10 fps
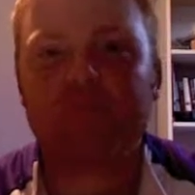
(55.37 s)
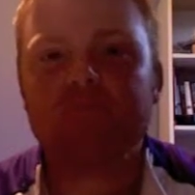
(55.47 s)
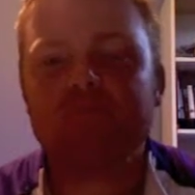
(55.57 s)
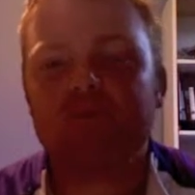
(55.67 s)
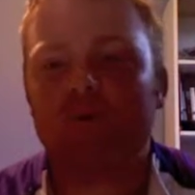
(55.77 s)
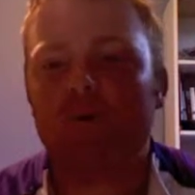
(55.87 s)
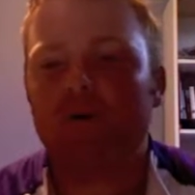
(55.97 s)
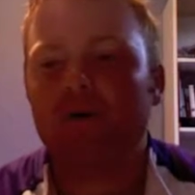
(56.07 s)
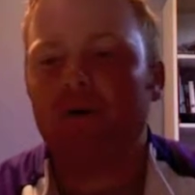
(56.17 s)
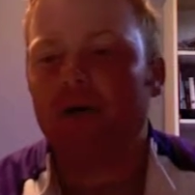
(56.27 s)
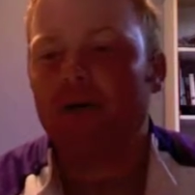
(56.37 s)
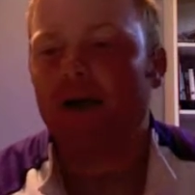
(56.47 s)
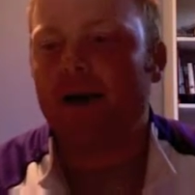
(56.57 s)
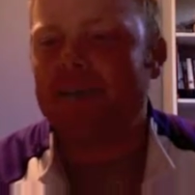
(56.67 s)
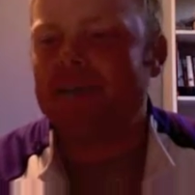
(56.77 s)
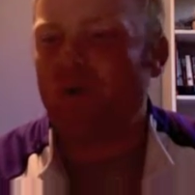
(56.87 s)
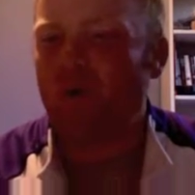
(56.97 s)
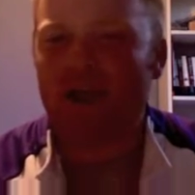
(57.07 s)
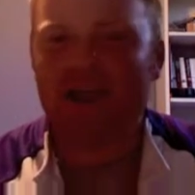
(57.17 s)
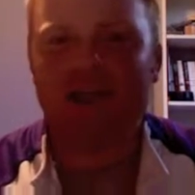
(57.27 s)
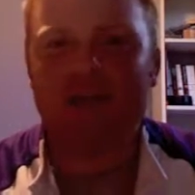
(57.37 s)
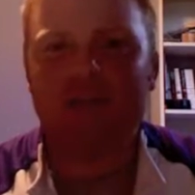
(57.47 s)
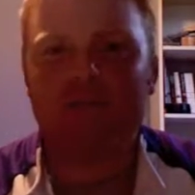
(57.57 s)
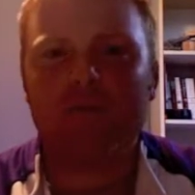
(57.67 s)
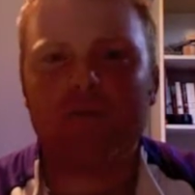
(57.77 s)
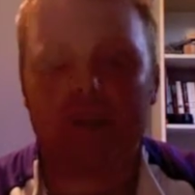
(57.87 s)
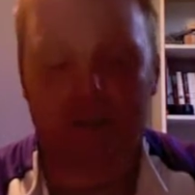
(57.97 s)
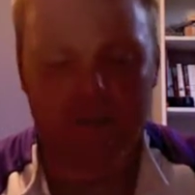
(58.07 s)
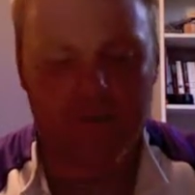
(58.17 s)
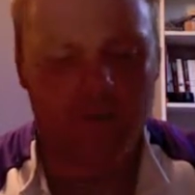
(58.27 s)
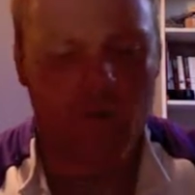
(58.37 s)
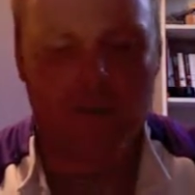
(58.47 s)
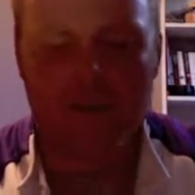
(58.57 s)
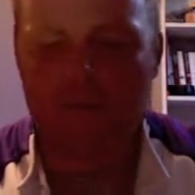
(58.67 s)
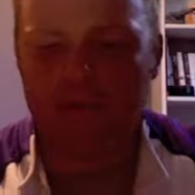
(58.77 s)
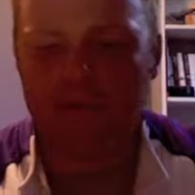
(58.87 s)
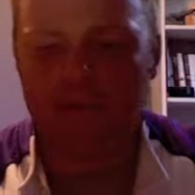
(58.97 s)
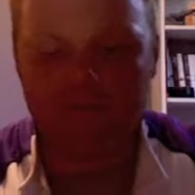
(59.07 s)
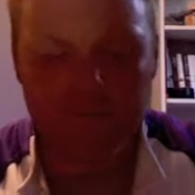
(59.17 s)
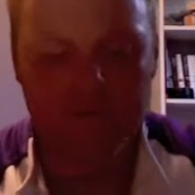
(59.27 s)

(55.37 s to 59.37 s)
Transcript: So he's a great guy to interview, and I thought nobody better,